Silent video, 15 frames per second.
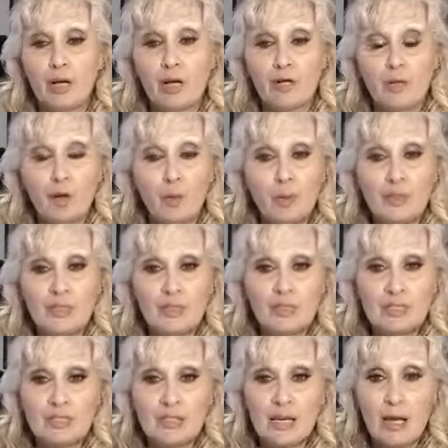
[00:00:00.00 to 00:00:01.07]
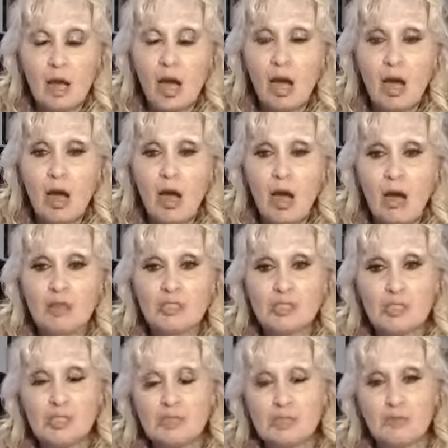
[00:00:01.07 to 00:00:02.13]
No one's going to say, oh,
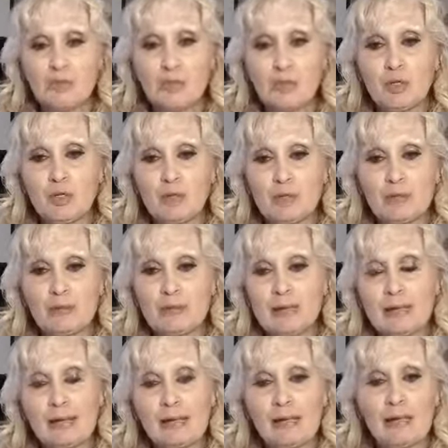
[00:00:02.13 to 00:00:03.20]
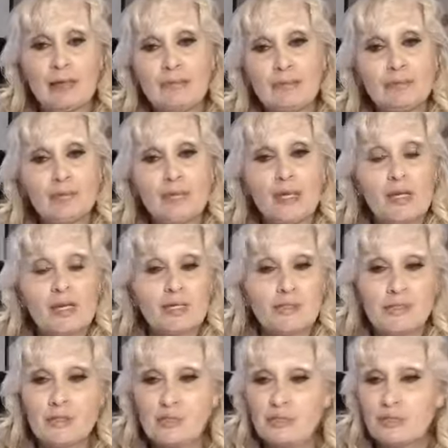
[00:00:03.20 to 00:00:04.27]
Susie Blue didn't get it.
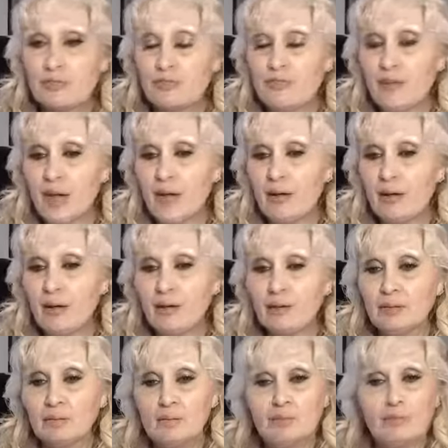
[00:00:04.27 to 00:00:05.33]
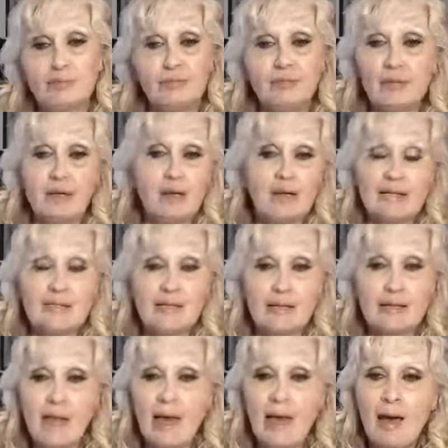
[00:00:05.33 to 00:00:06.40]
Susie Lou failed. No, it's not
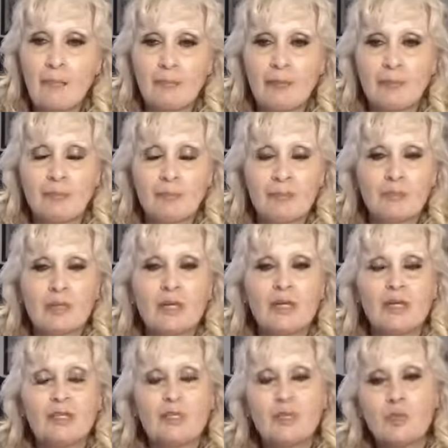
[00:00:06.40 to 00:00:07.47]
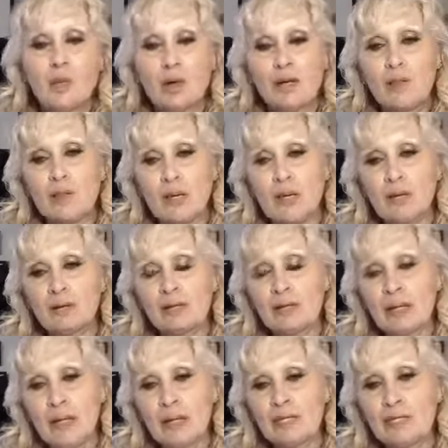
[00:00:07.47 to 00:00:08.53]
going to happen. You want to be held
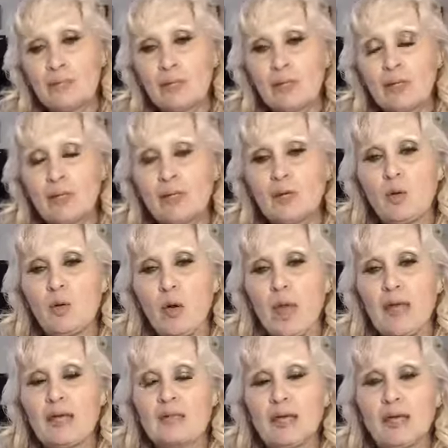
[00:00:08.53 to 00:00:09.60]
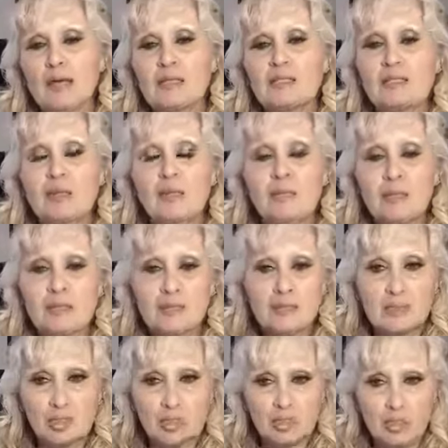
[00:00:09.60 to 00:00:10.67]
accountable in a way that is in a
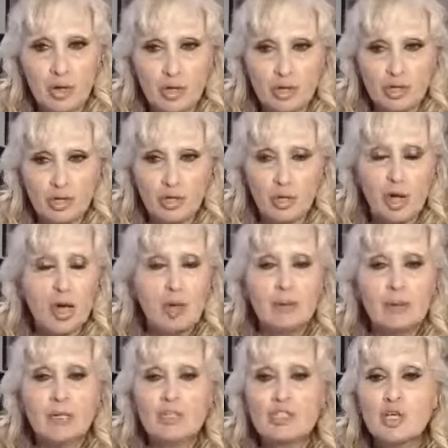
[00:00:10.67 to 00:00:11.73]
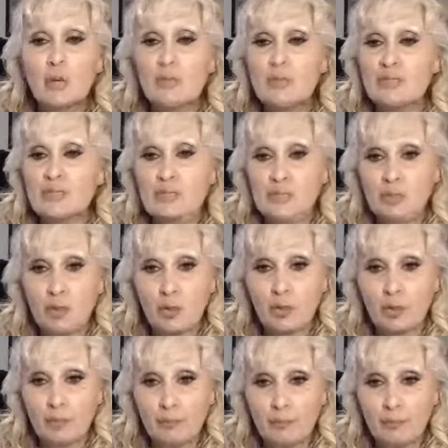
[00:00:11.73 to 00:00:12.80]
business structure because you're a business
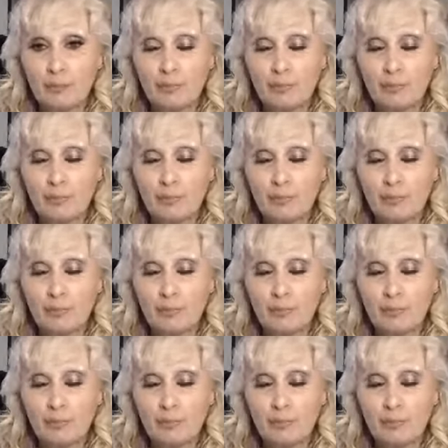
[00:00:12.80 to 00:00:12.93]
owner.